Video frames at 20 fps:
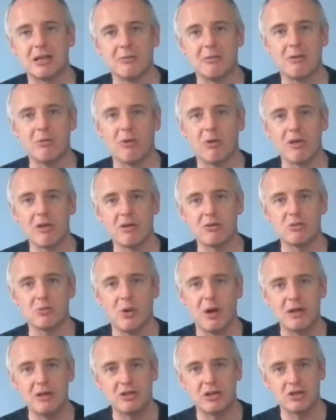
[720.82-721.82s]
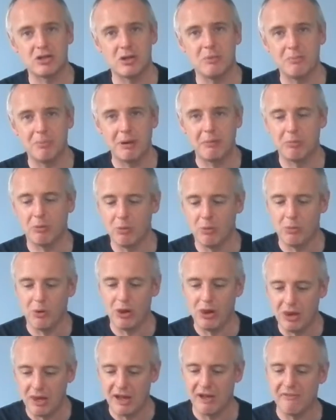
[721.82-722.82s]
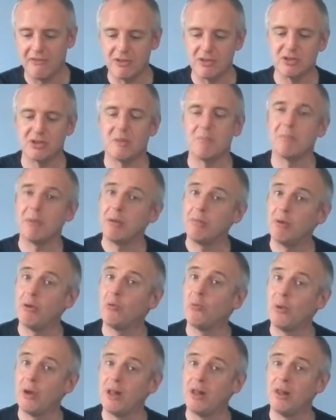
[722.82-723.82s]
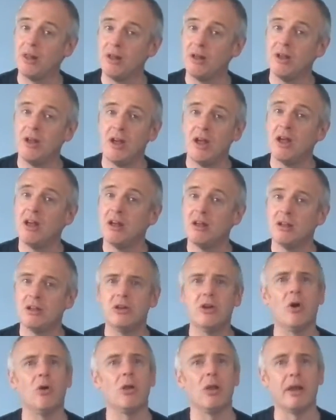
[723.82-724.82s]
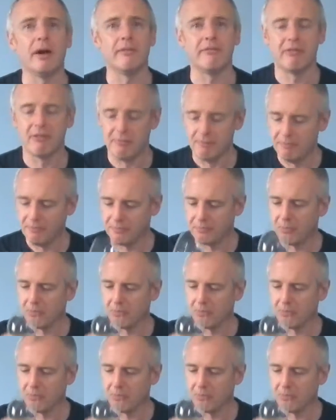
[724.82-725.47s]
it's going to be one of those wines that some people will love and some people will not love.